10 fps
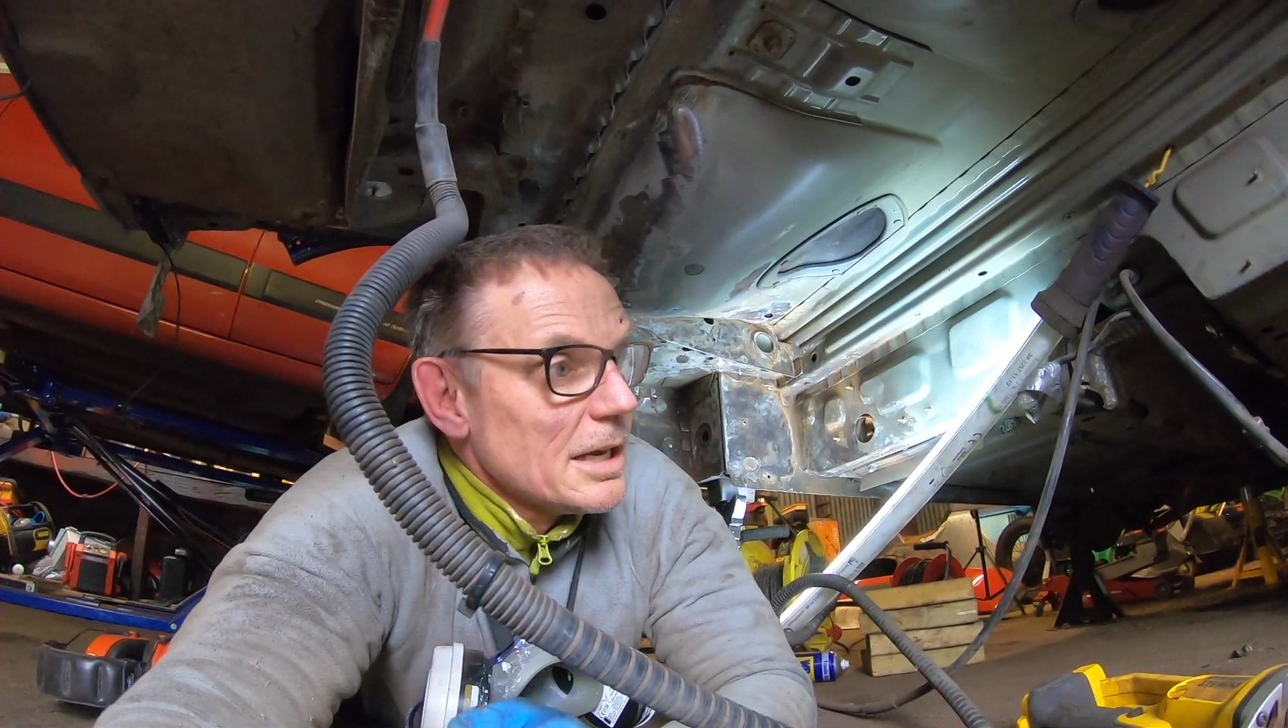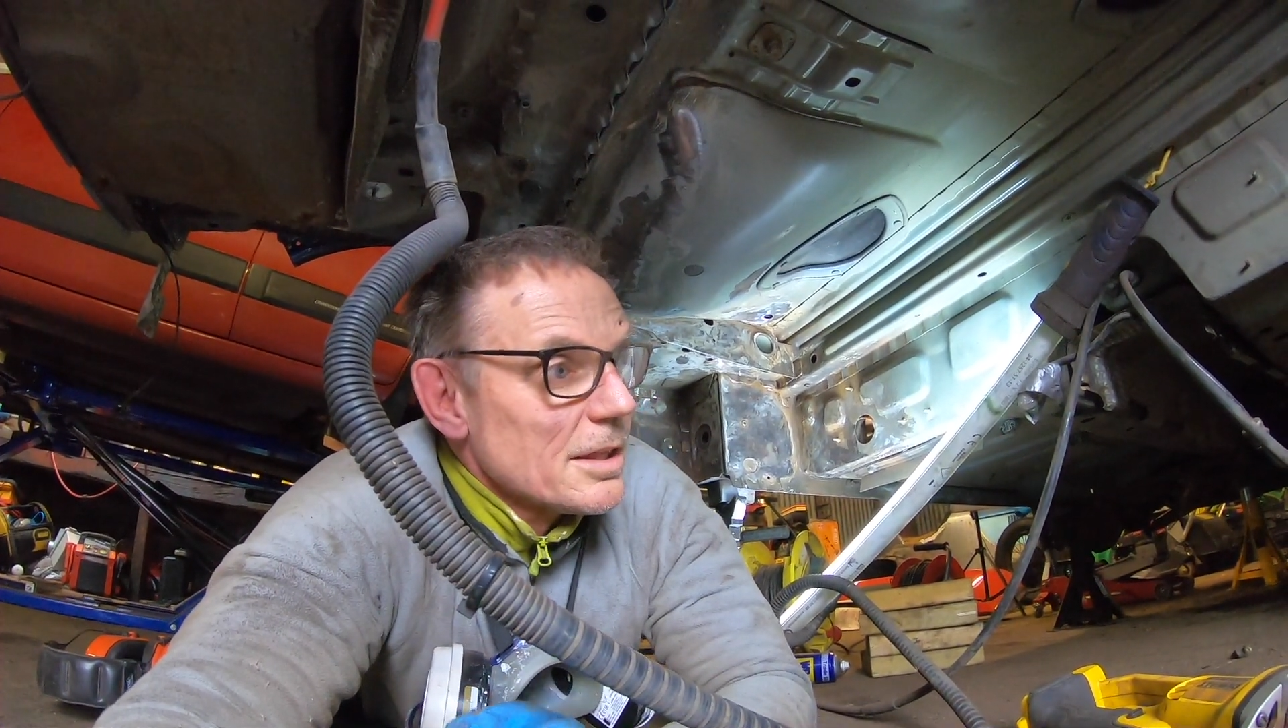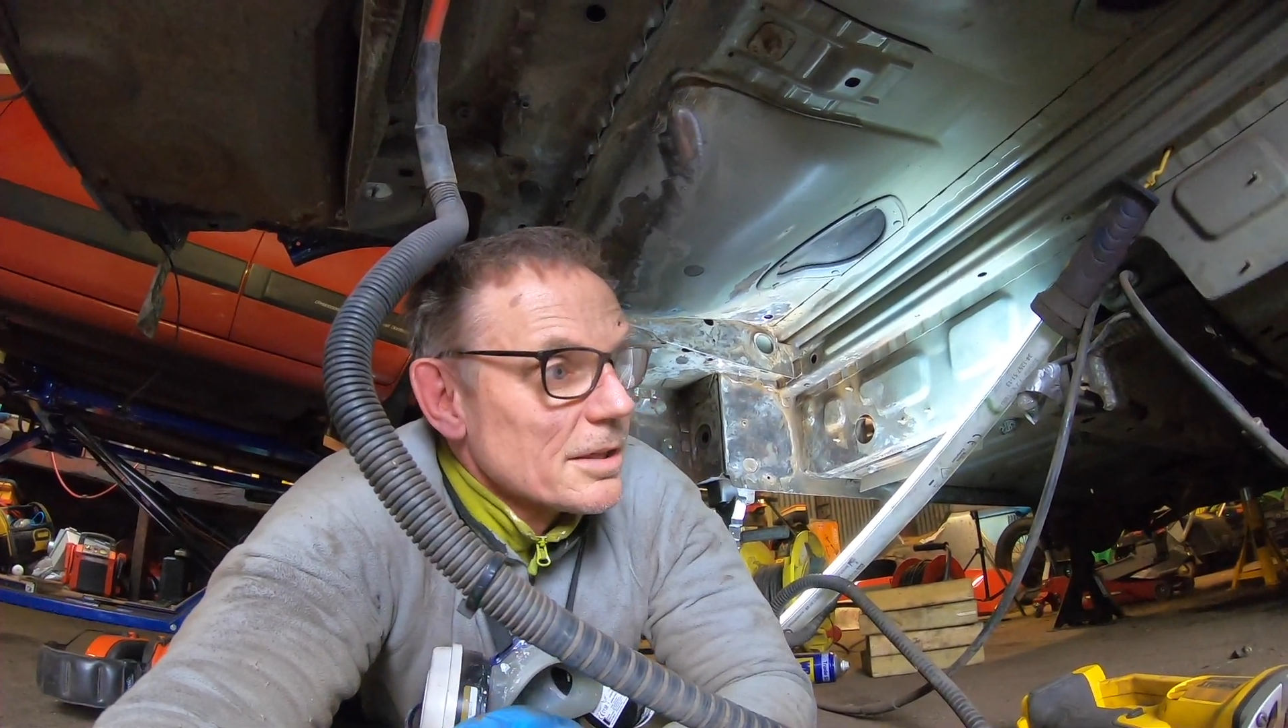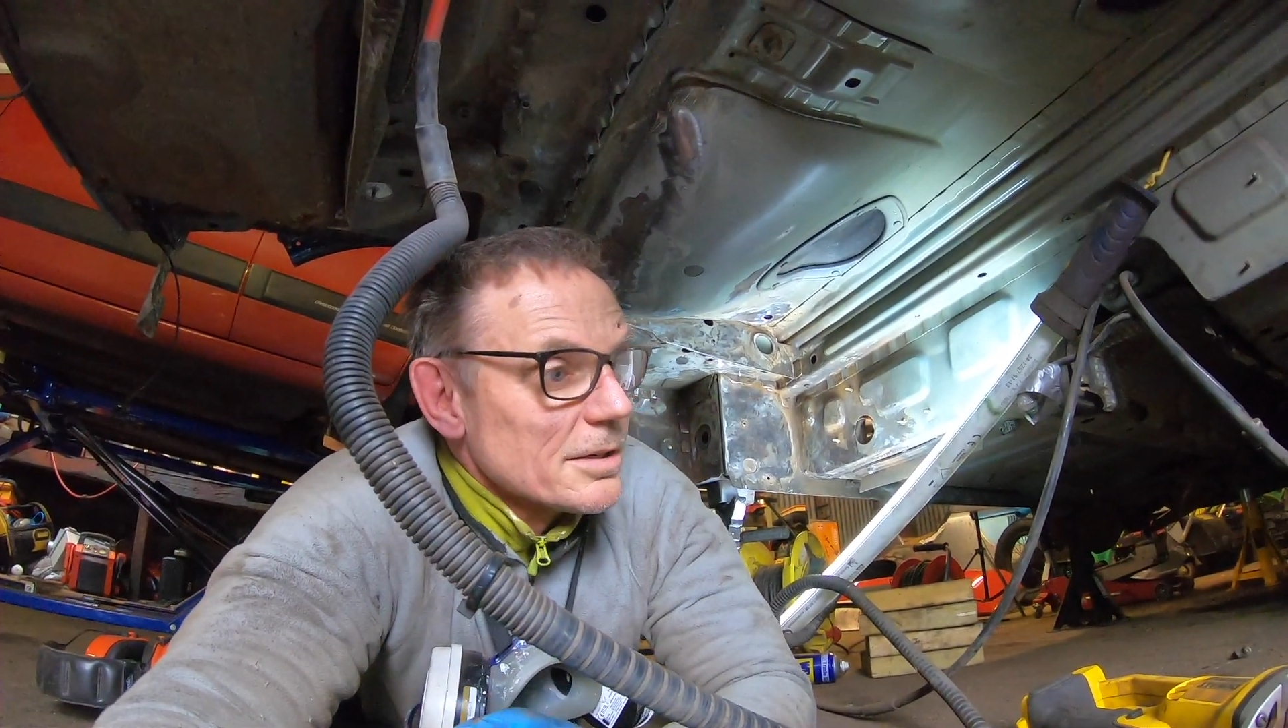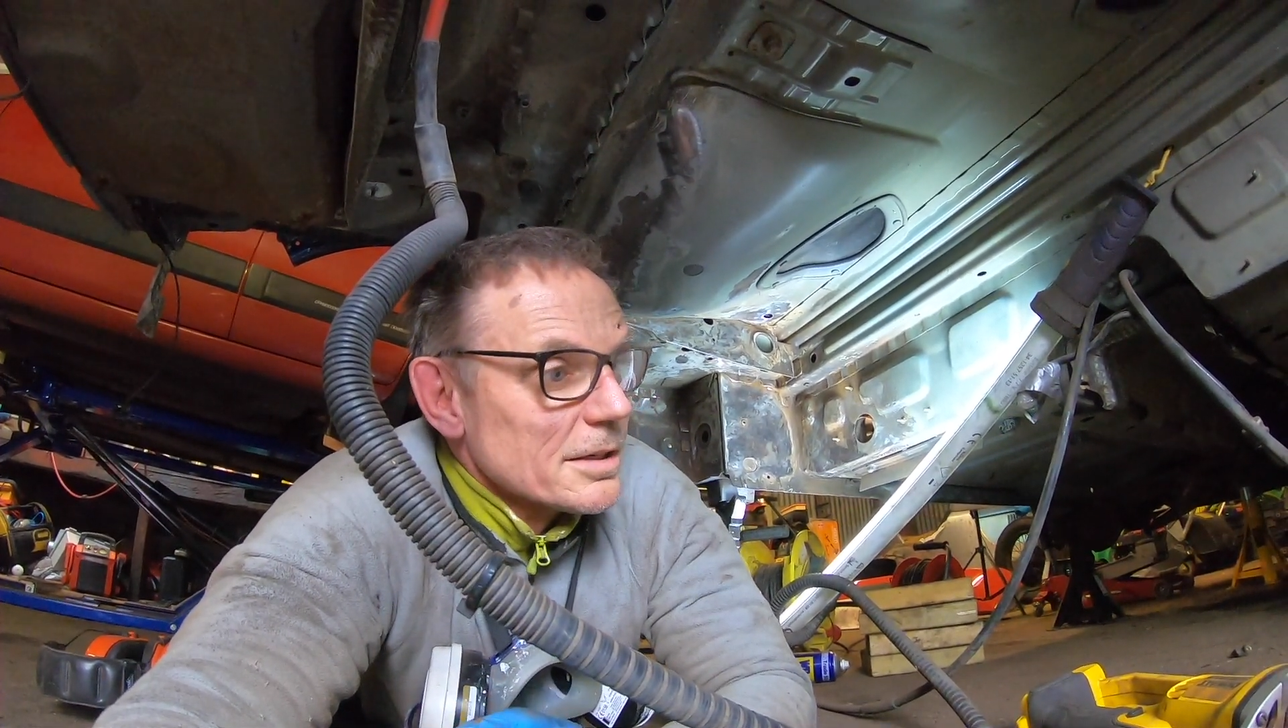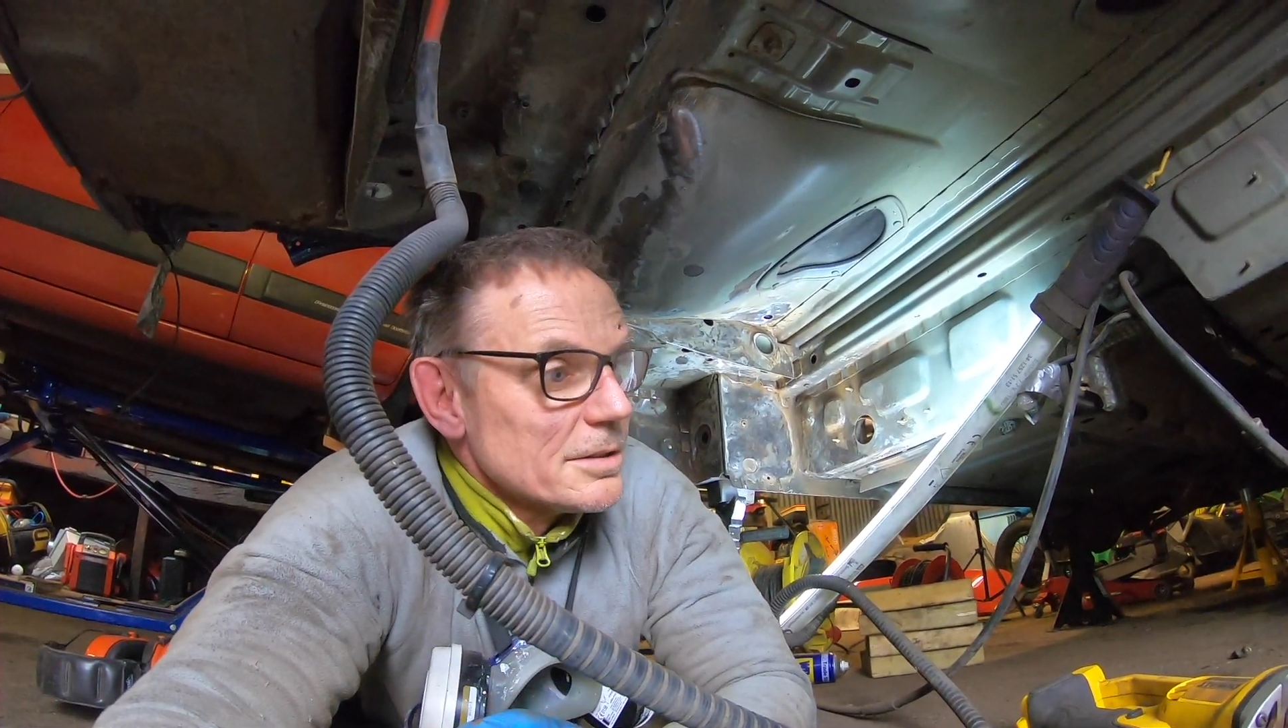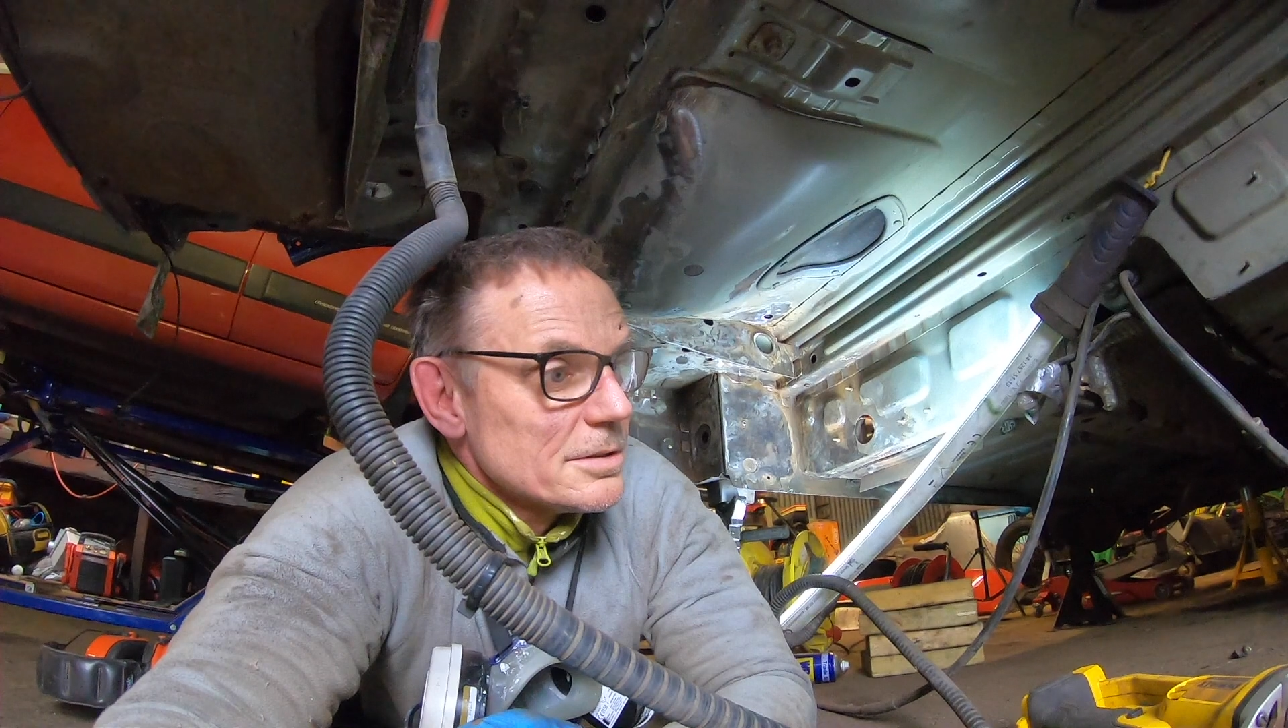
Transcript: anything I can